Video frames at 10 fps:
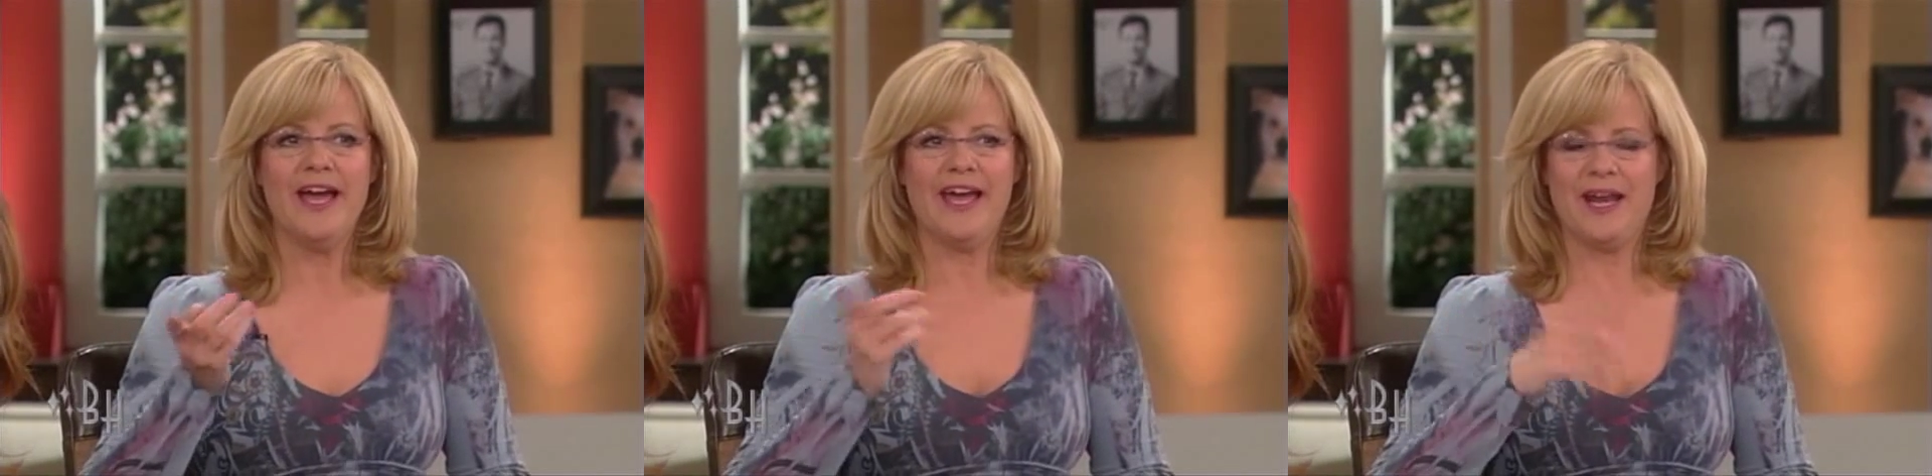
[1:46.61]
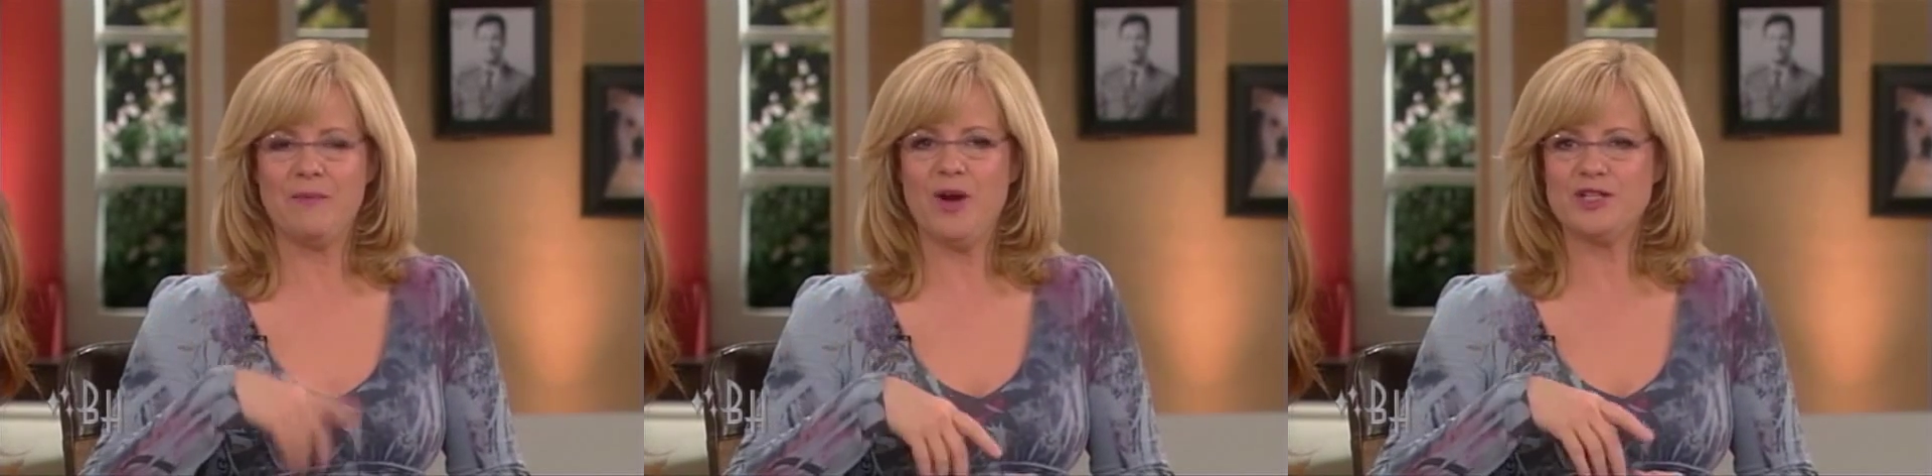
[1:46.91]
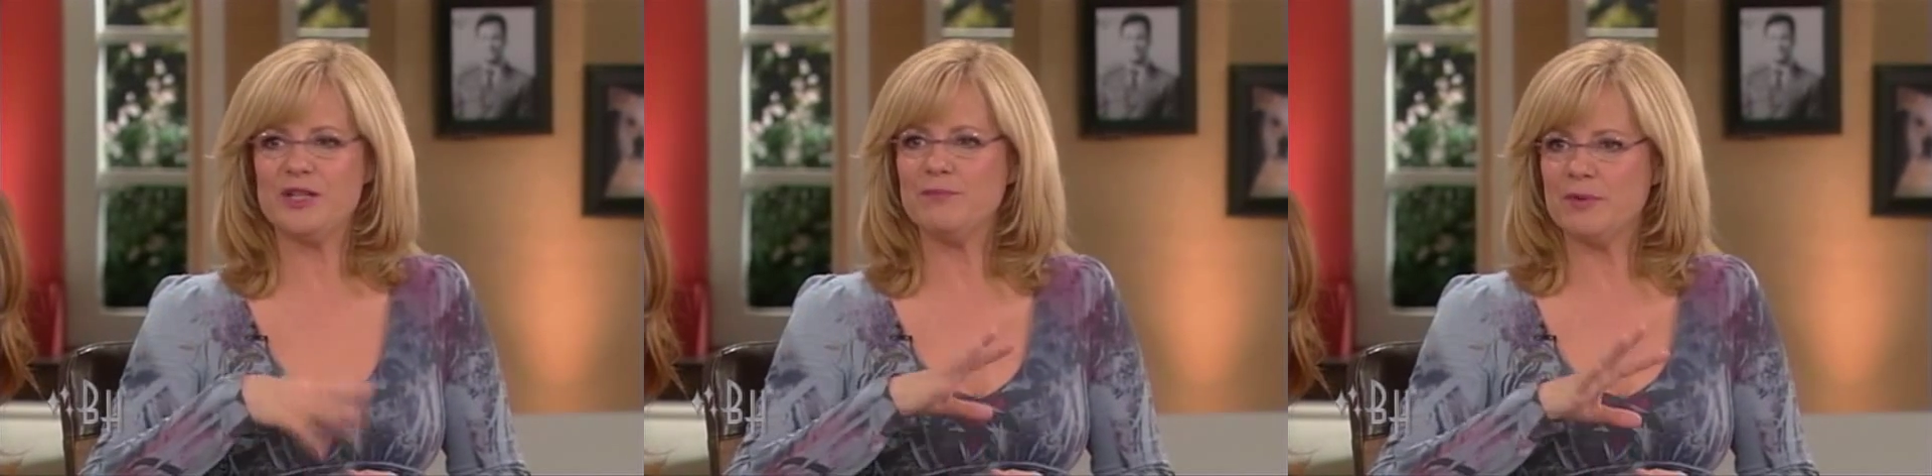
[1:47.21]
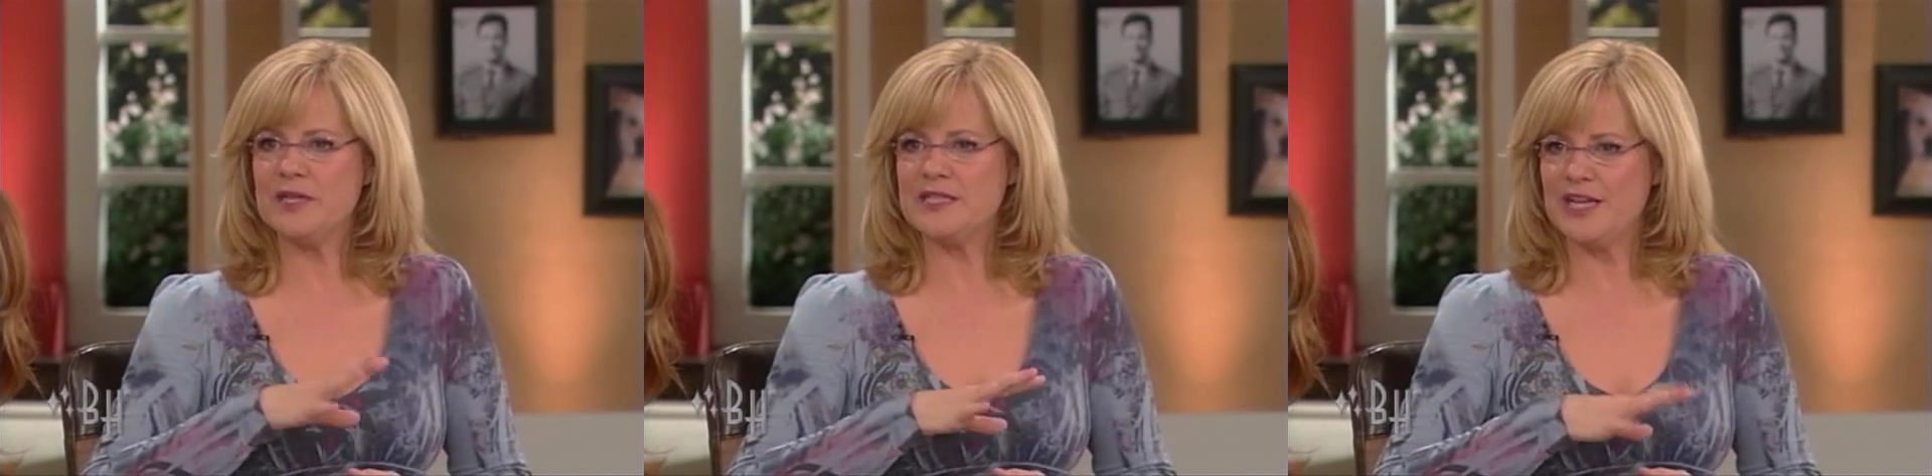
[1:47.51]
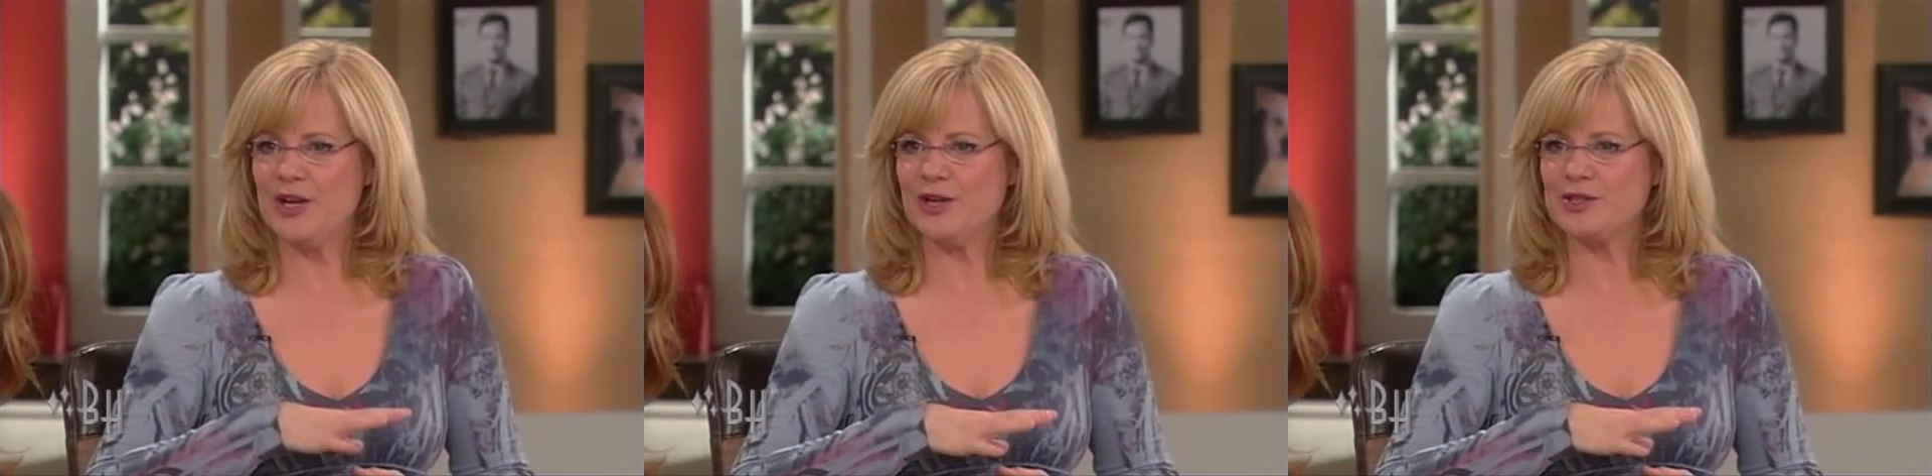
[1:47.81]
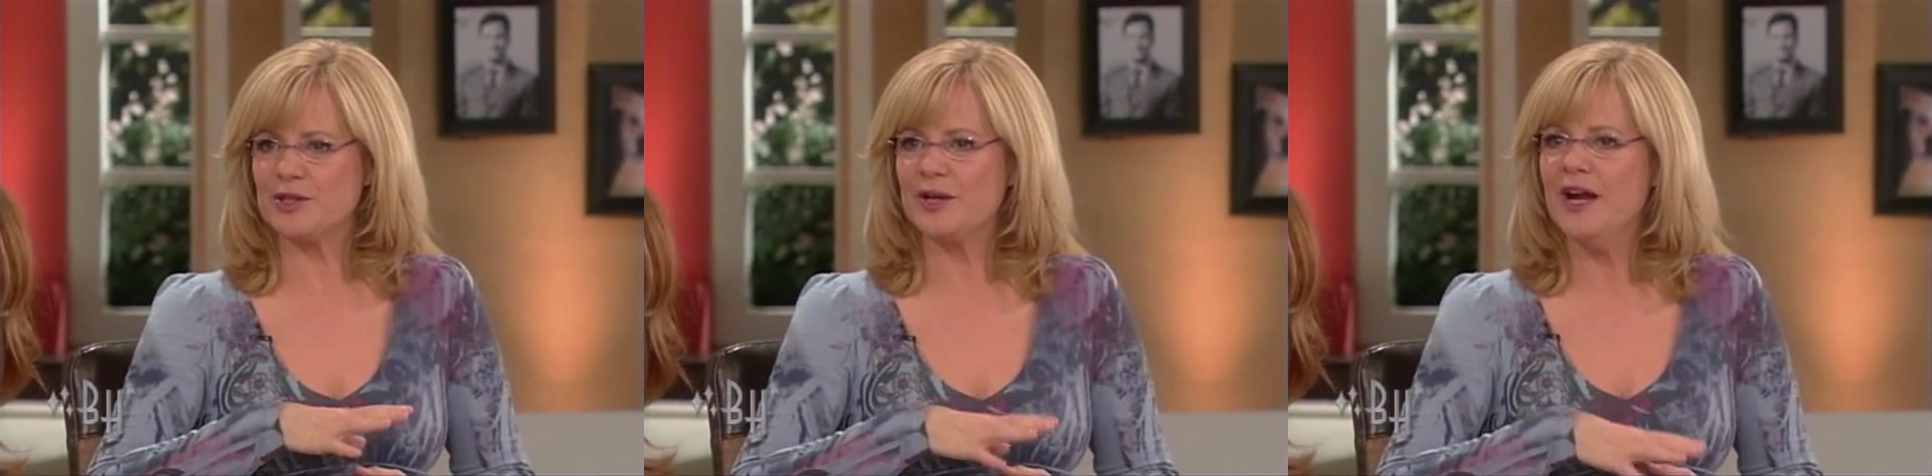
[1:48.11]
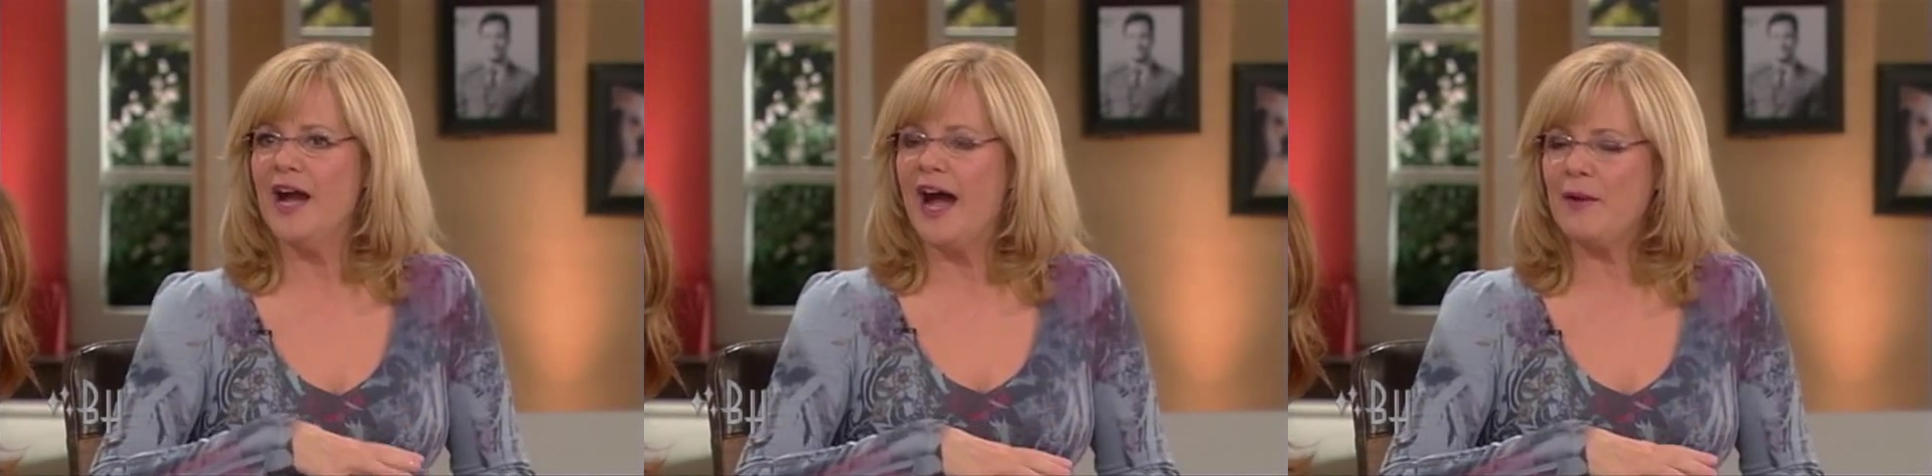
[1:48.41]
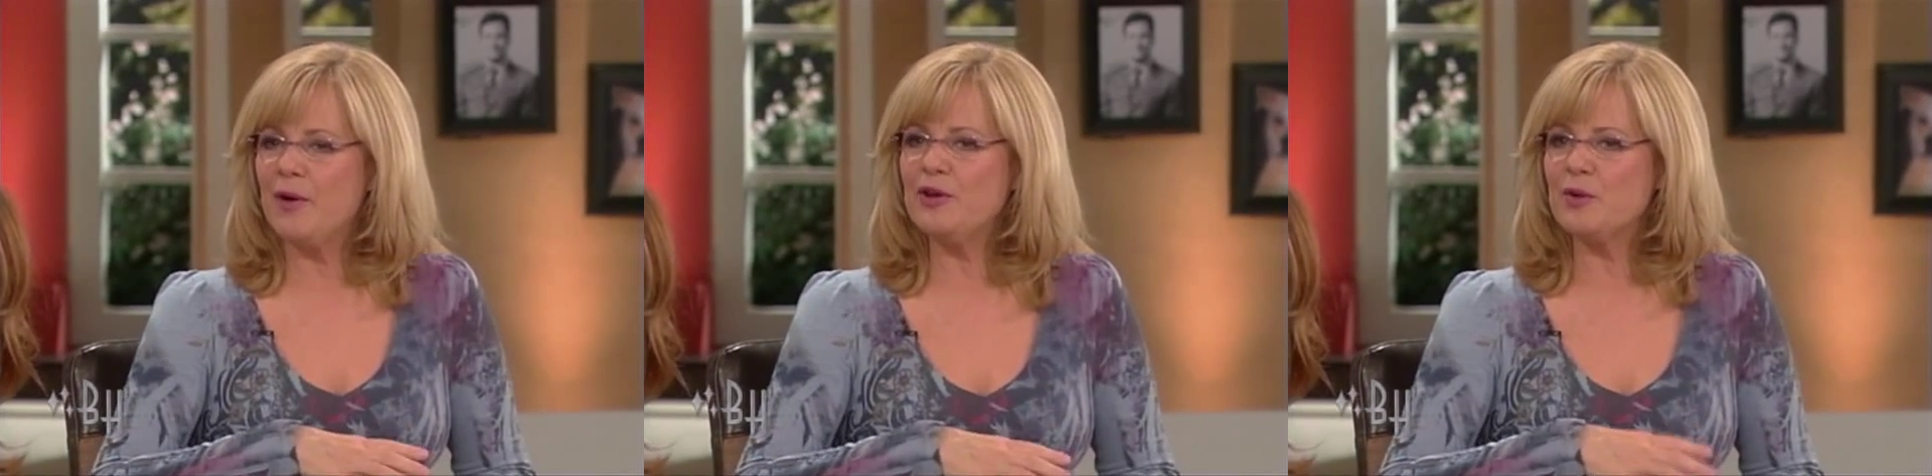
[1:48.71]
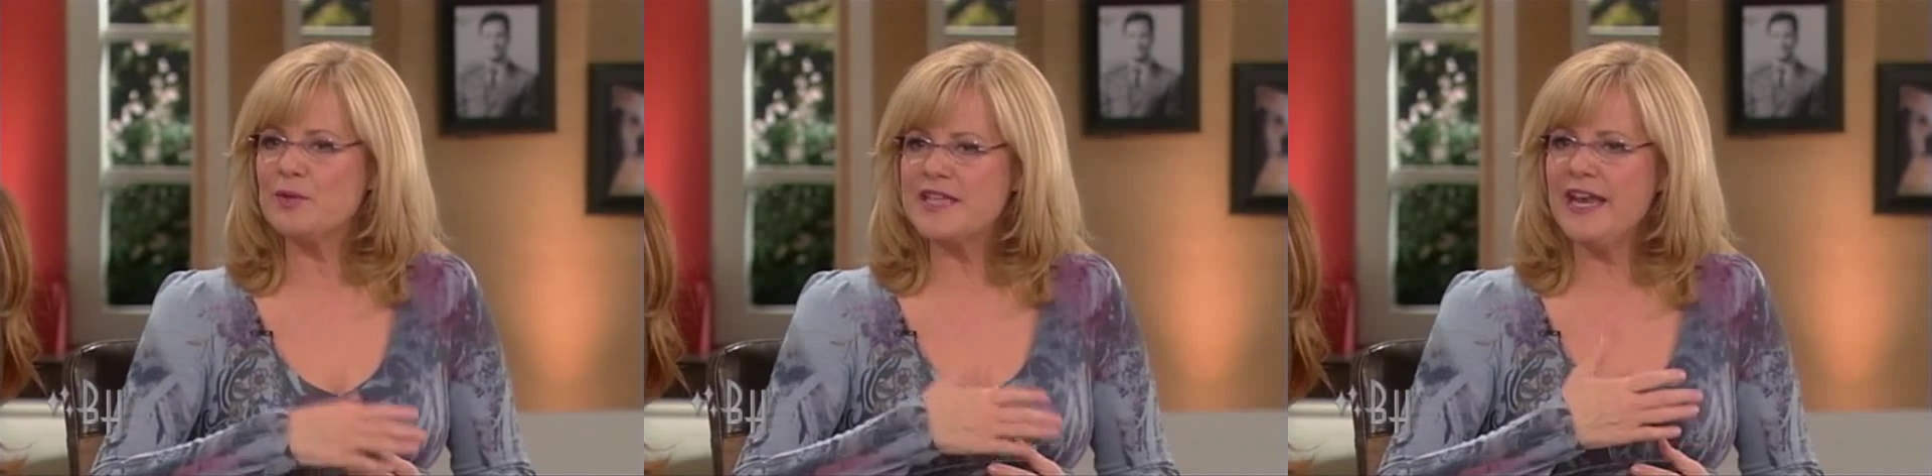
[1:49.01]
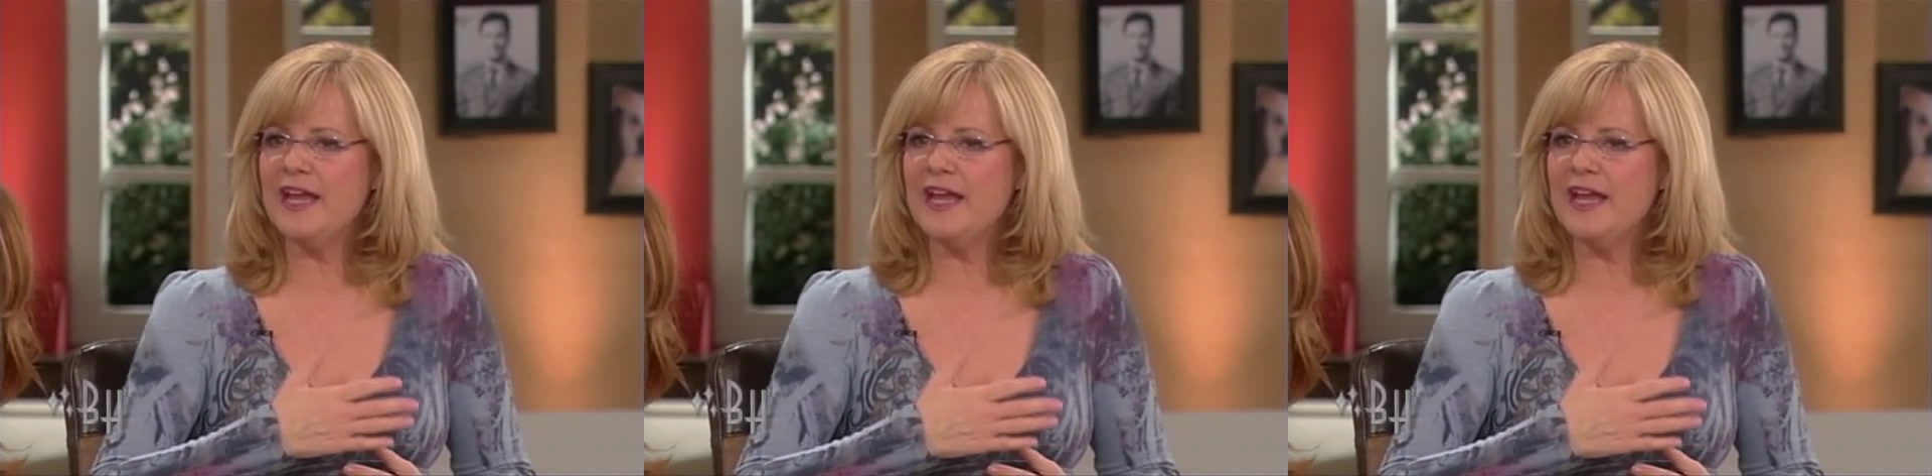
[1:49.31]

and I'm watching Bree's character, I wonder, was